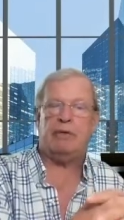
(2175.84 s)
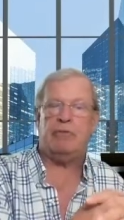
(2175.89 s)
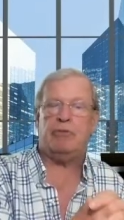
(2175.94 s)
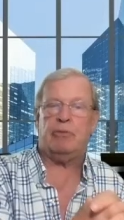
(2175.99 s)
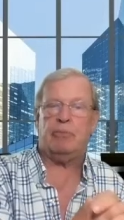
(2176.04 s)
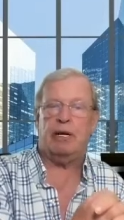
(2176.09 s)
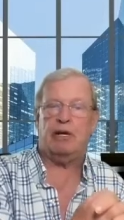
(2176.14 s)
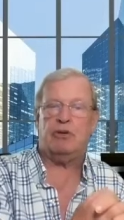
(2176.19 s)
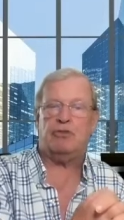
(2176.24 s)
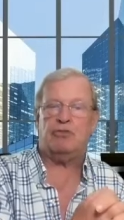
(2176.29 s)

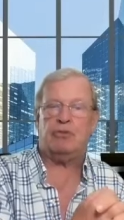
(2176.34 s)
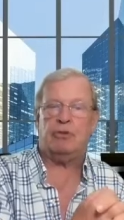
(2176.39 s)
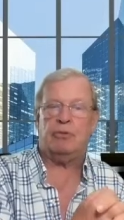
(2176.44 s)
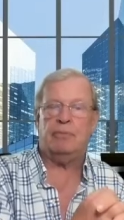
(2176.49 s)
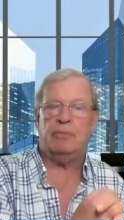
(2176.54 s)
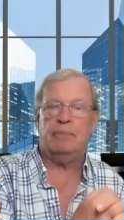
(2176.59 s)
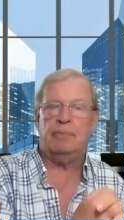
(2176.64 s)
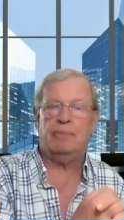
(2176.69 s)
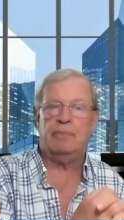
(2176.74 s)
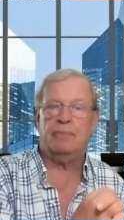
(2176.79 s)
information.
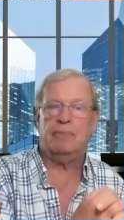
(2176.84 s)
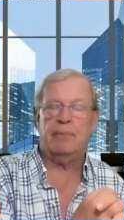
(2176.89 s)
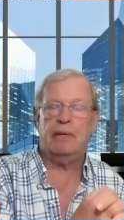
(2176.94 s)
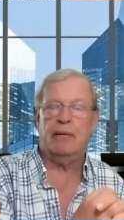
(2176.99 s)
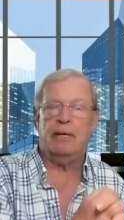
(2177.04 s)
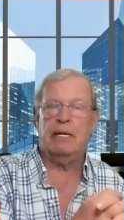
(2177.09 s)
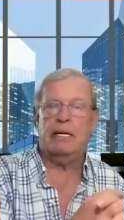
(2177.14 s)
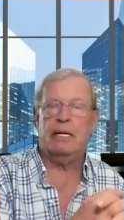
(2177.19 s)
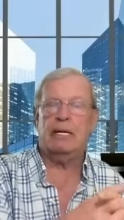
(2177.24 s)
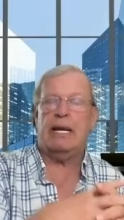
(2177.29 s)

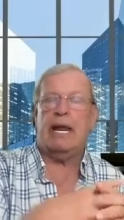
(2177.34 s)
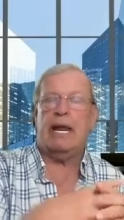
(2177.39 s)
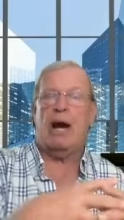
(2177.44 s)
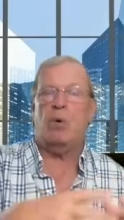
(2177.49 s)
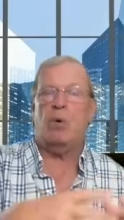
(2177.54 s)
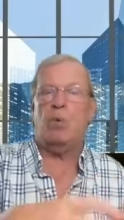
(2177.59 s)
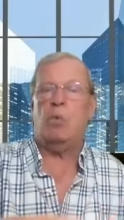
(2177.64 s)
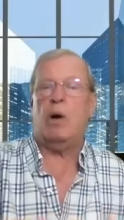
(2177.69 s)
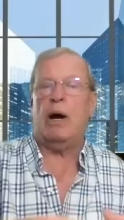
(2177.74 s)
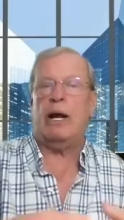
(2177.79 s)

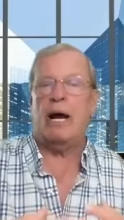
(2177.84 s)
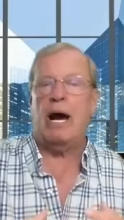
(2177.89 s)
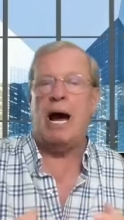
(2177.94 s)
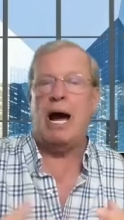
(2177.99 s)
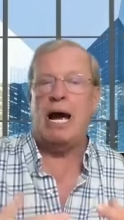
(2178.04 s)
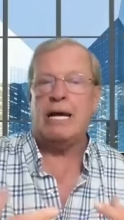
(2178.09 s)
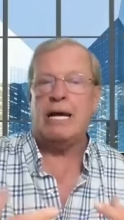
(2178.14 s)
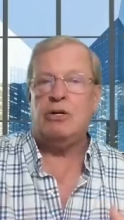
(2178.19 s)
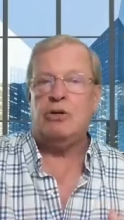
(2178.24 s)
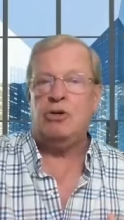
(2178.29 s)
Now, what
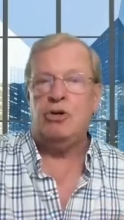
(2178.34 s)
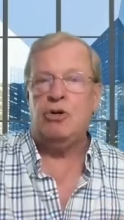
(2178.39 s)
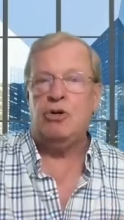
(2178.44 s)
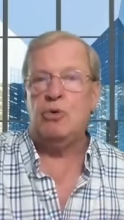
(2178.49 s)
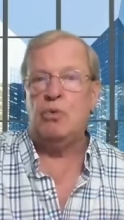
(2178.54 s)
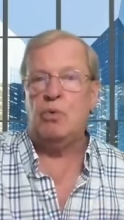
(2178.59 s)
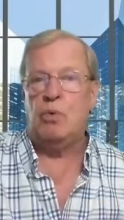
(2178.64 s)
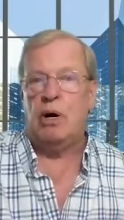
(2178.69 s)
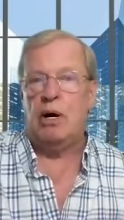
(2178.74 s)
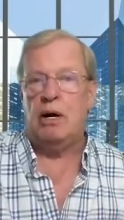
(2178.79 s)
I
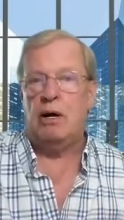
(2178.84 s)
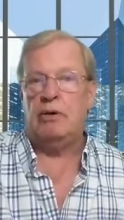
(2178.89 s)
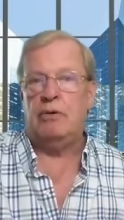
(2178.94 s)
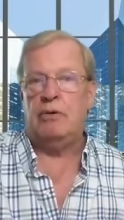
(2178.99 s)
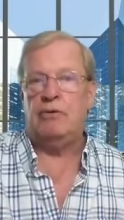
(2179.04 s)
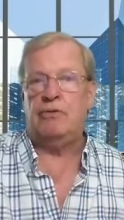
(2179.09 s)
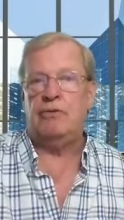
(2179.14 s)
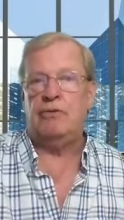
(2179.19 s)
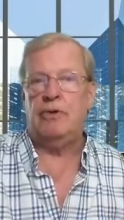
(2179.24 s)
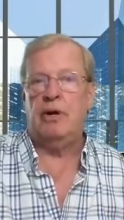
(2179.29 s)
knew
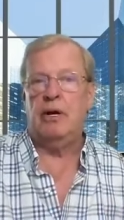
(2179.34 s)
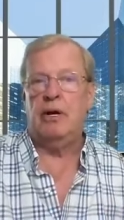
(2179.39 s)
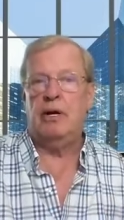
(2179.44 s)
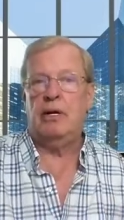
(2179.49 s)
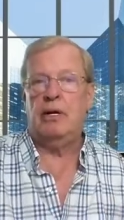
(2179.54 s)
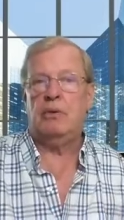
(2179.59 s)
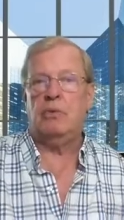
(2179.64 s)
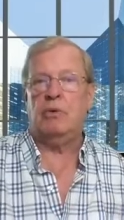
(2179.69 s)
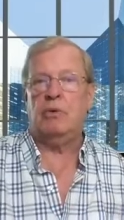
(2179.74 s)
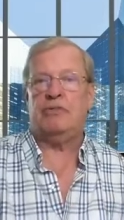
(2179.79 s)
was
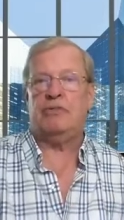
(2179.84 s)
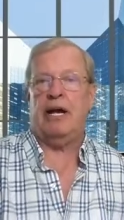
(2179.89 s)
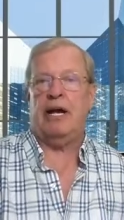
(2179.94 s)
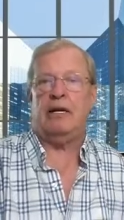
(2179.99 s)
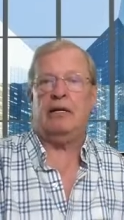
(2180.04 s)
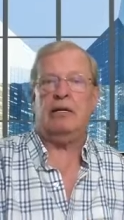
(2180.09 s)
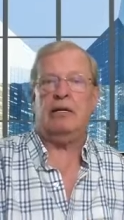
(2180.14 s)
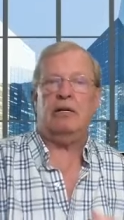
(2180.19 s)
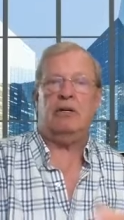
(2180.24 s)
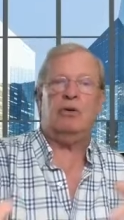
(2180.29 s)
was
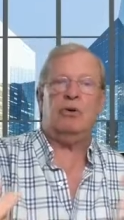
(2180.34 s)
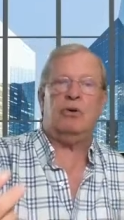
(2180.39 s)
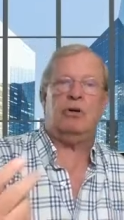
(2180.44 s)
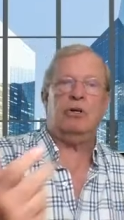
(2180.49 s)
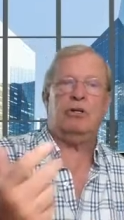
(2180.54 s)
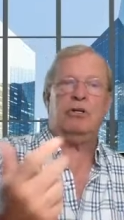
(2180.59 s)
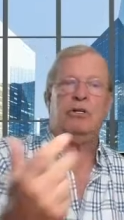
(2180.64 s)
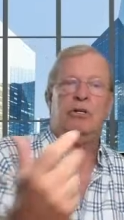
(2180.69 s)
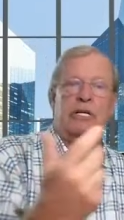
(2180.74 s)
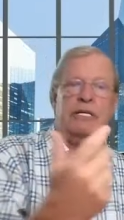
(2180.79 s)
that
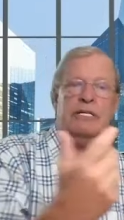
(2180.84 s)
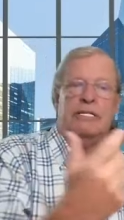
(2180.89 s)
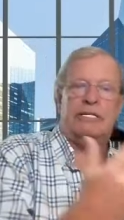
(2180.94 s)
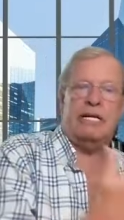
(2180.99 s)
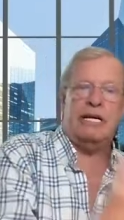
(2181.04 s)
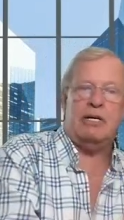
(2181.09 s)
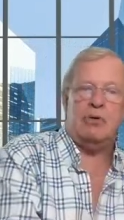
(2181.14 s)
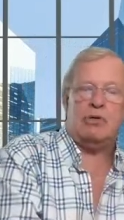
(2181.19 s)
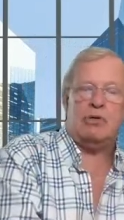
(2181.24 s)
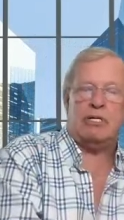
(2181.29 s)
you're
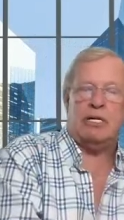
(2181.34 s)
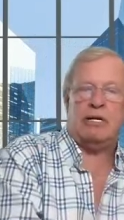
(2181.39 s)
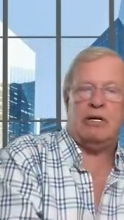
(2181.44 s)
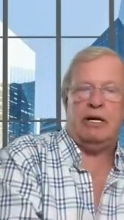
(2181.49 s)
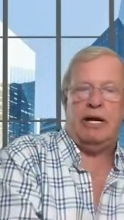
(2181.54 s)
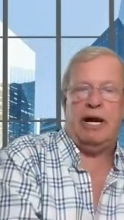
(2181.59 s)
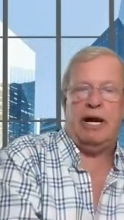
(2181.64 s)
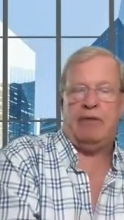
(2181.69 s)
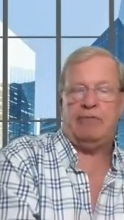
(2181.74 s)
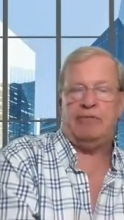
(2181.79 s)
continuously
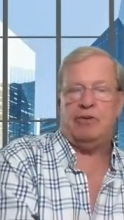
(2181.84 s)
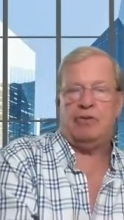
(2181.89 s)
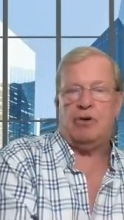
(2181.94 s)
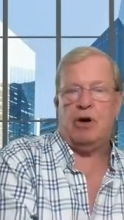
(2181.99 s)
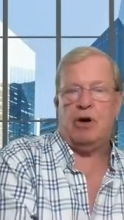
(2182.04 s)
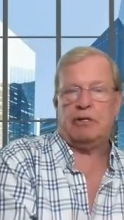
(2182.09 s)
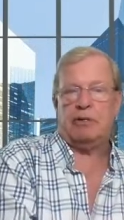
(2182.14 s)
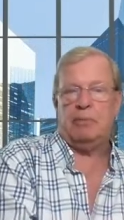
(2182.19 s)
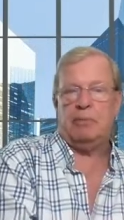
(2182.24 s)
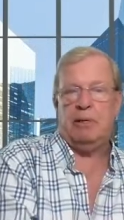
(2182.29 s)
going to have to
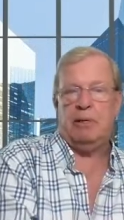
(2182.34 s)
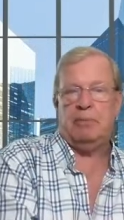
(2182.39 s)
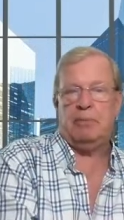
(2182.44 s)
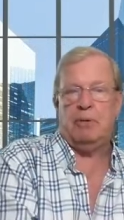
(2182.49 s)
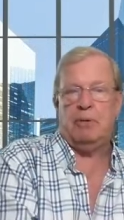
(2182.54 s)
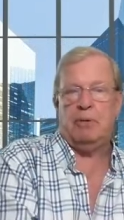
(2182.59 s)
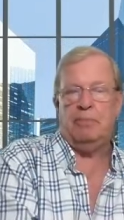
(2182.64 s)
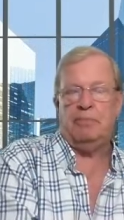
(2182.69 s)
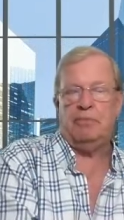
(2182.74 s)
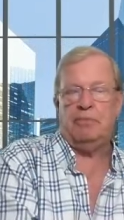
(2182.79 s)
talk to
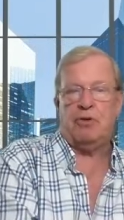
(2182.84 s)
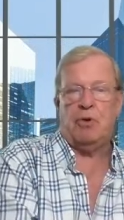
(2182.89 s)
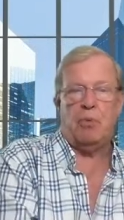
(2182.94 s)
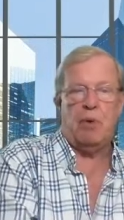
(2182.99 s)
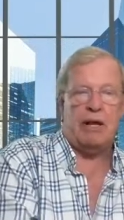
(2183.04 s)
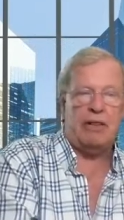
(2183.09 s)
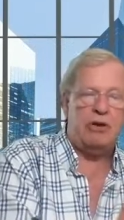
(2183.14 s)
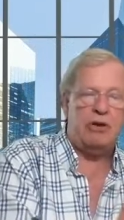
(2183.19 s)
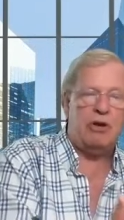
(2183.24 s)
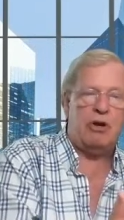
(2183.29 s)
people. So
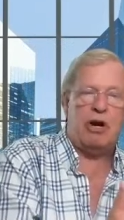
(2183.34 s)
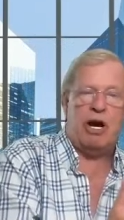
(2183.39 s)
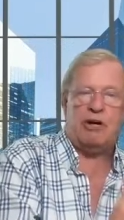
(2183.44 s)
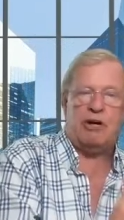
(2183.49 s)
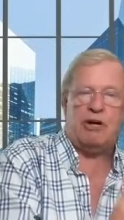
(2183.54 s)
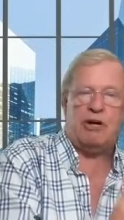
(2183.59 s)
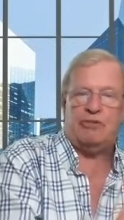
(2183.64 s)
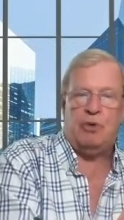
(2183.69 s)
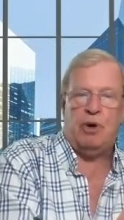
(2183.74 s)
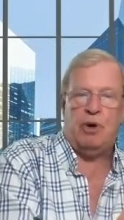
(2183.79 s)
whether you
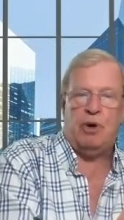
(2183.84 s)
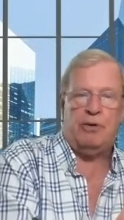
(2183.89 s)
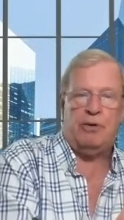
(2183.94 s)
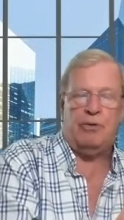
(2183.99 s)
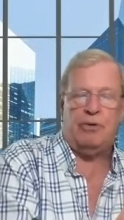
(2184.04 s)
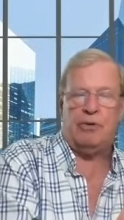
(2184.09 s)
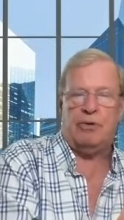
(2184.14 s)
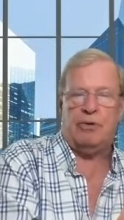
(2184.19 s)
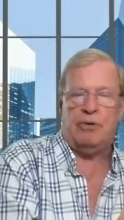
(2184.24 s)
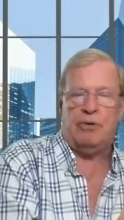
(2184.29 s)
got
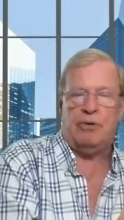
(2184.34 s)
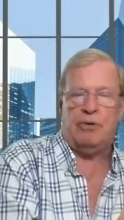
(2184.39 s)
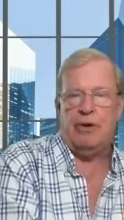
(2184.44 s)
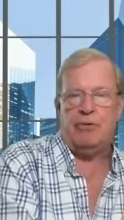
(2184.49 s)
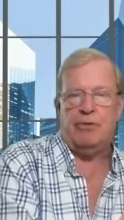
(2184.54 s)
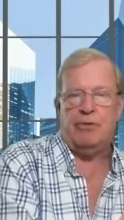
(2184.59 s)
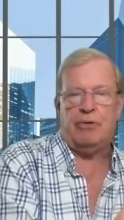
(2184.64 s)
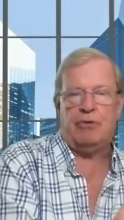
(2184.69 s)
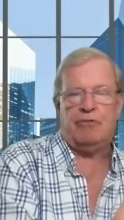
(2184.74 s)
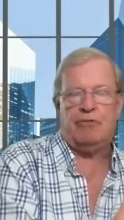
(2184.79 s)
200 or
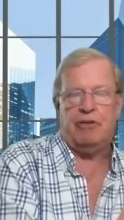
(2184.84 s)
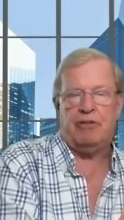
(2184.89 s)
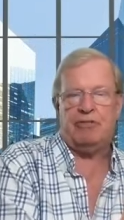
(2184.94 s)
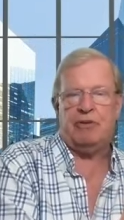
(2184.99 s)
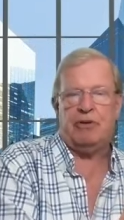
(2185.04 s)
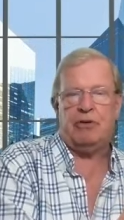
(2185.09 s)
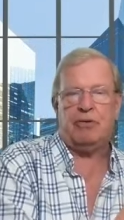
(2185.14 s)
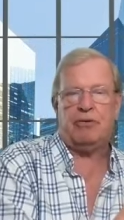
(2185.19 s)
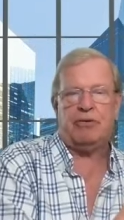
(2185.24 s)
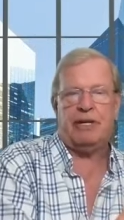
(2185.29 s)
100 or
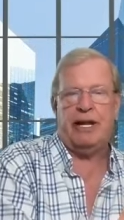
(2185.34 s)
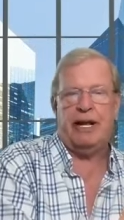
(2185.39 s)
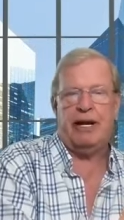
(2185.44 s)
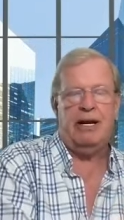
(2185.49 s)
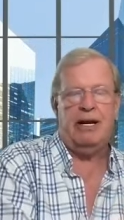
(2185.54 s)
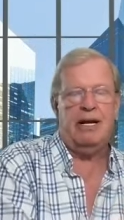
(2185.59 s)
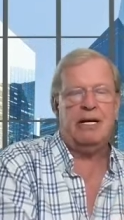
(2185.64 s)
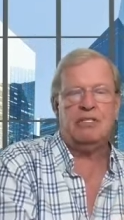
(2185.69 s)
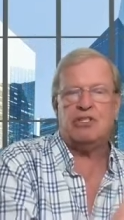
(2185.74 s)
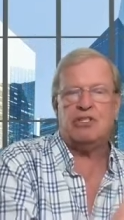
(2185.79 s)
50 or
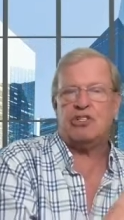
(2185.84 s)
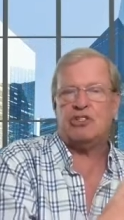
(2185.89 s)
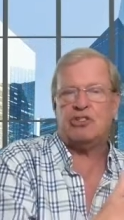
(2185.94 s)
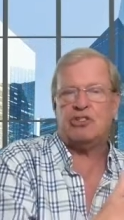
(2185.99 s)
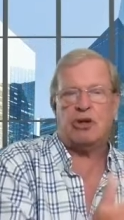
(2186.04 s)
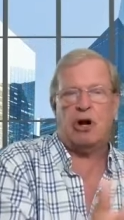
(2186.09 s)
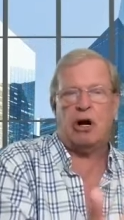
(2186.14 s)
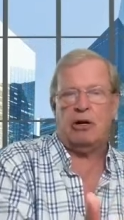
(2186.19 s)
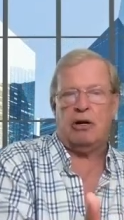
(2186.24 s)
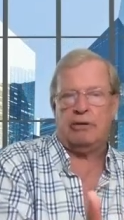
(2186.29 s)
10, just
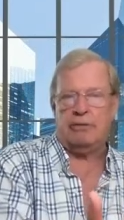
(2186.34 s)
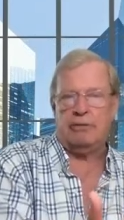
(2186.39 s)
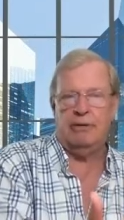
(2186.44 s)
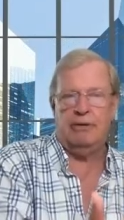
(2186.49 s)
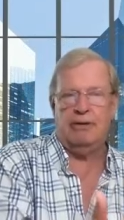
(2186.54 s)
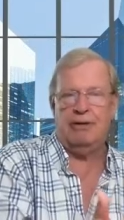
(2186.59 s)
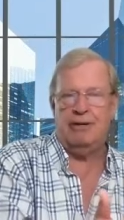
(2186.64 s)
start,